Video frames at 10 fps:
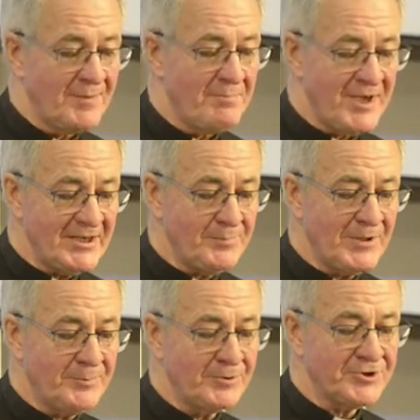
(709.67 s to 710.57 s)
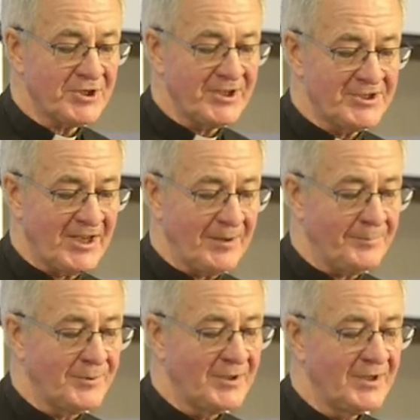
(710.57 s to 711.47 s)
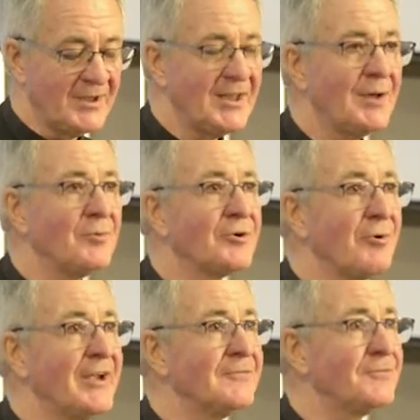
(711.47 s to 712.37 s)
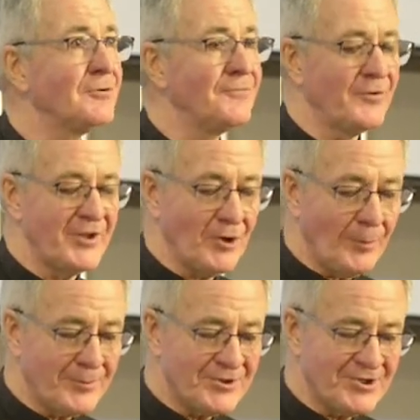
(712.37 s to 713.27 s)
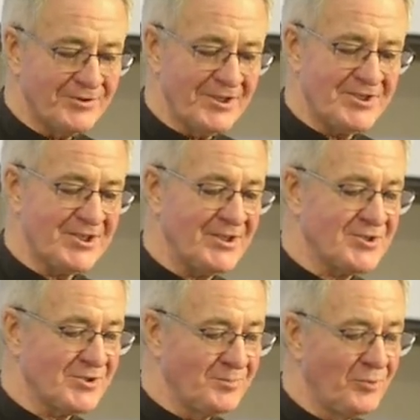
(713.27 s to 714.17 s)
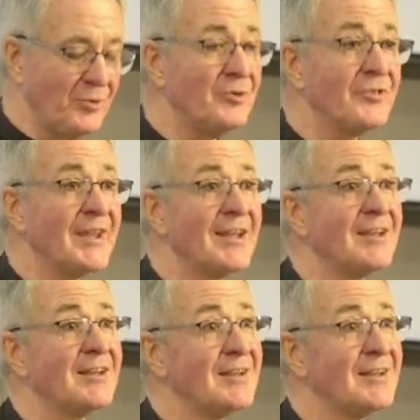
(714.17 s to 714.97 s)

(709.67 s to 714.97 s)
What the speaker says: Many people turned up and were grateful for the opportunity to mourn their